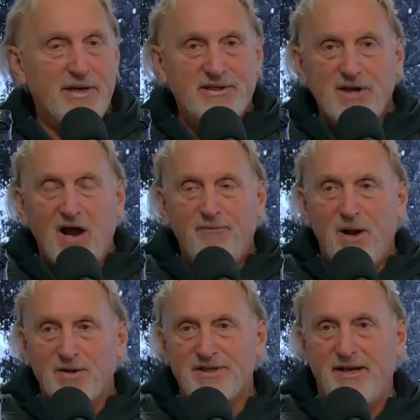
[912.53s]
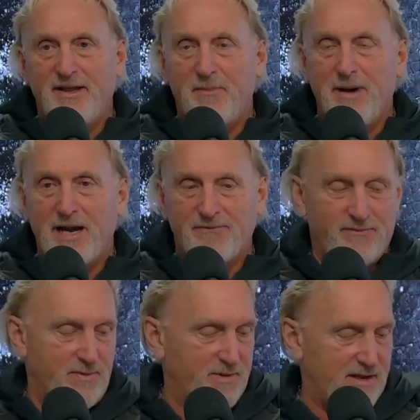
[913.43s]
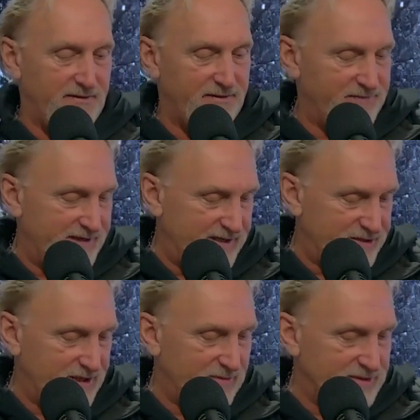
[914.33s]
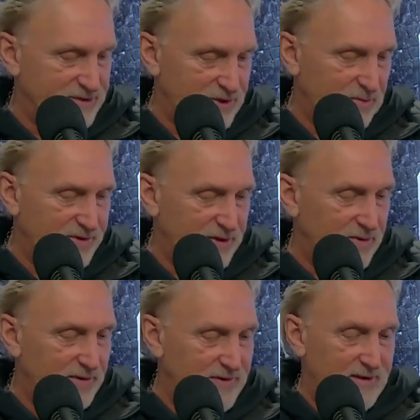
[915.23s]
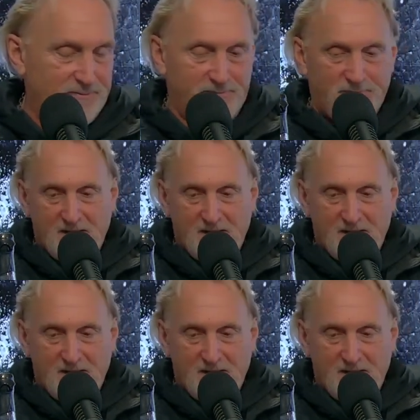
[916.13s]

big softball sitting in the bottom of a, uh, of a dish, and I wasn't sure what to do with it.